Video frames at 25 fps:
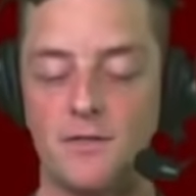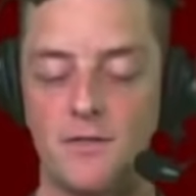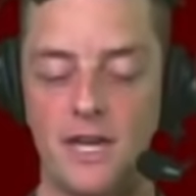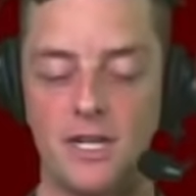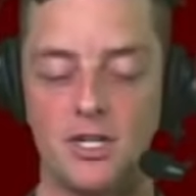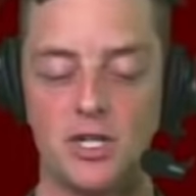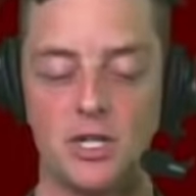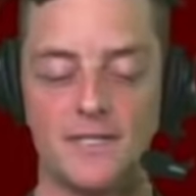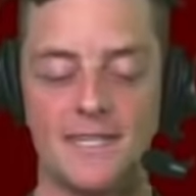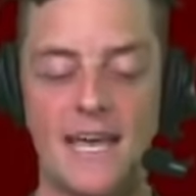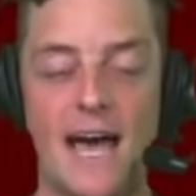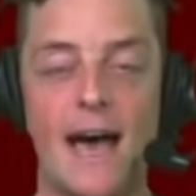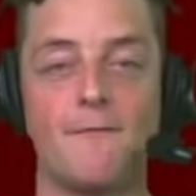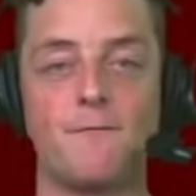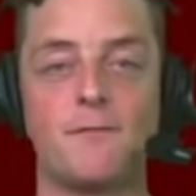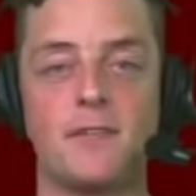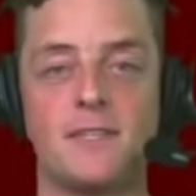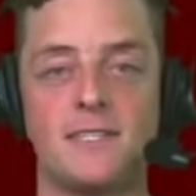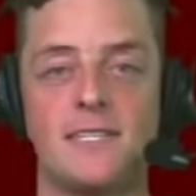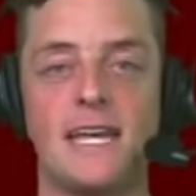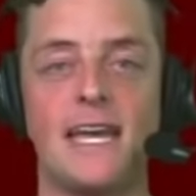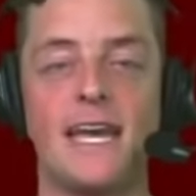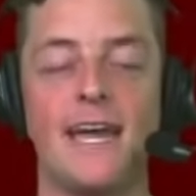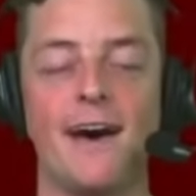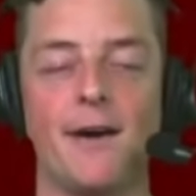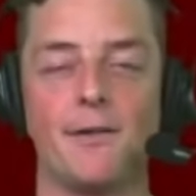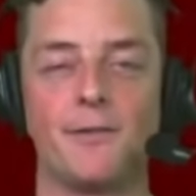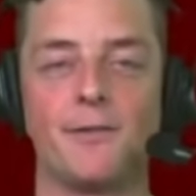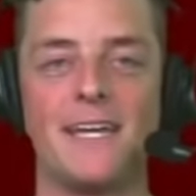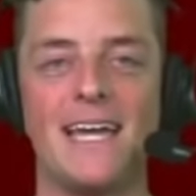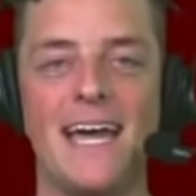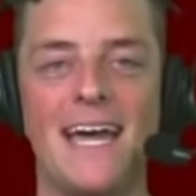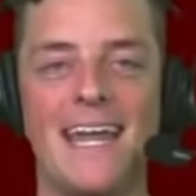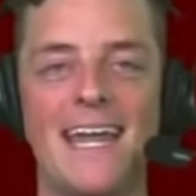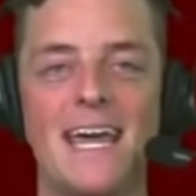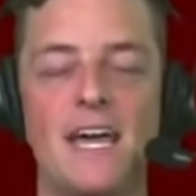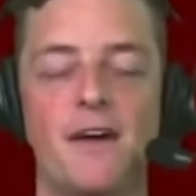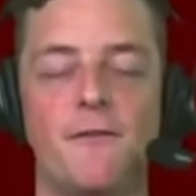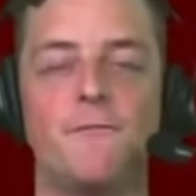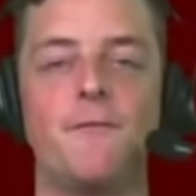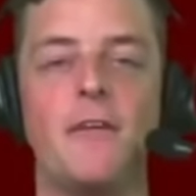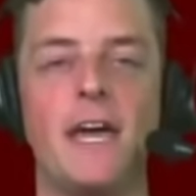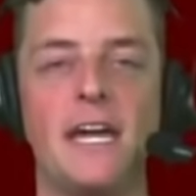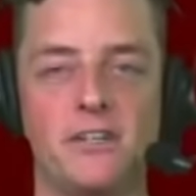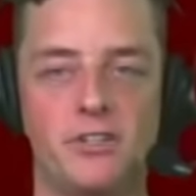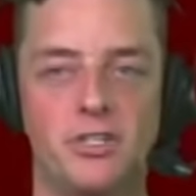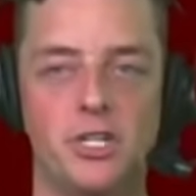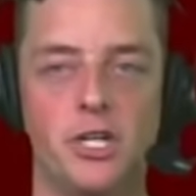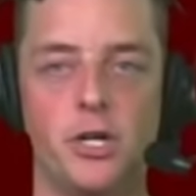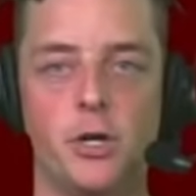They just have to stay healthy. And if
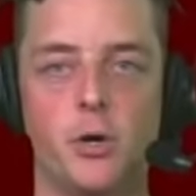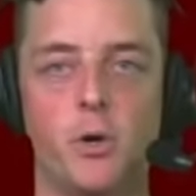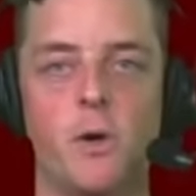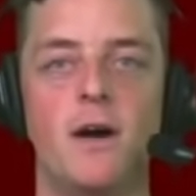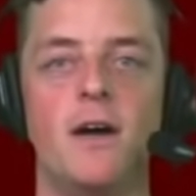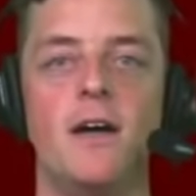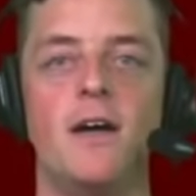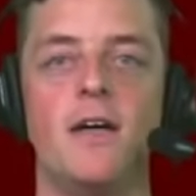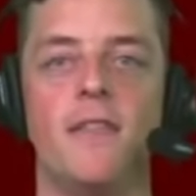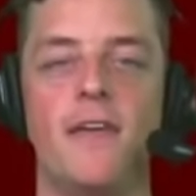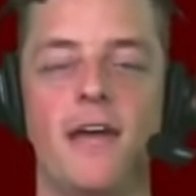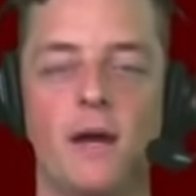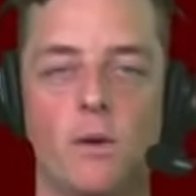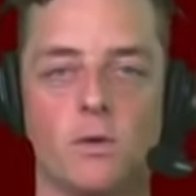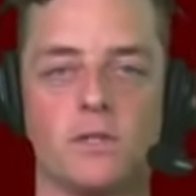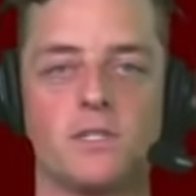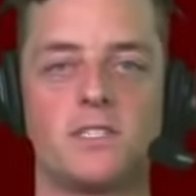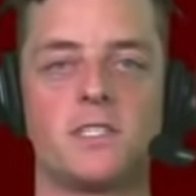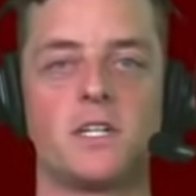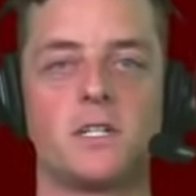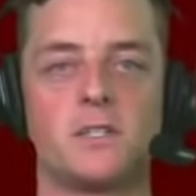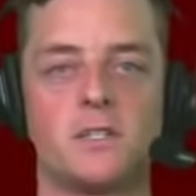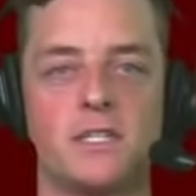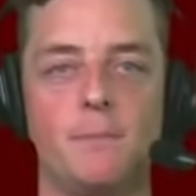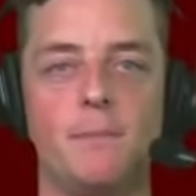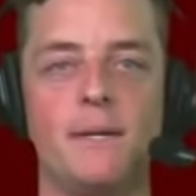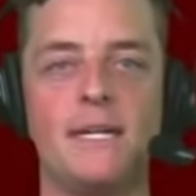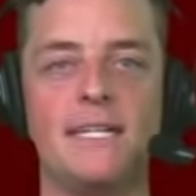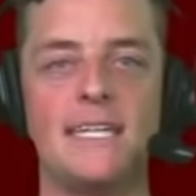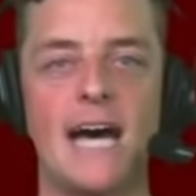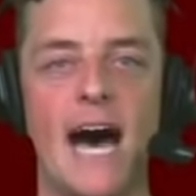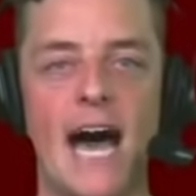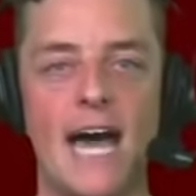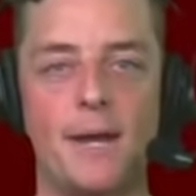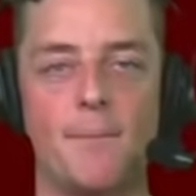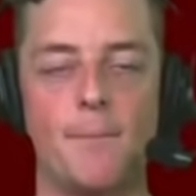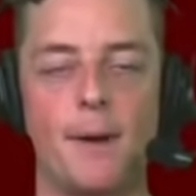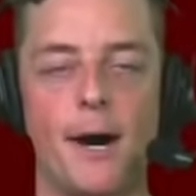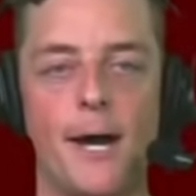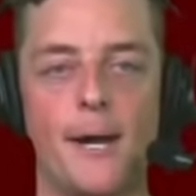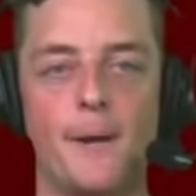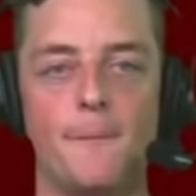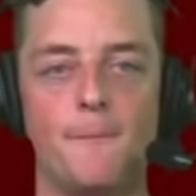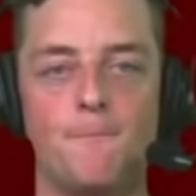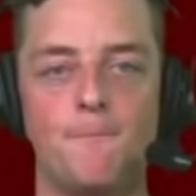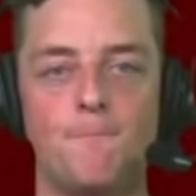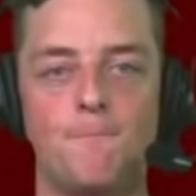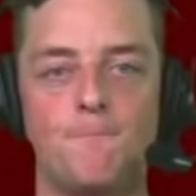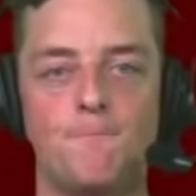they do, they will certainly be dynamite.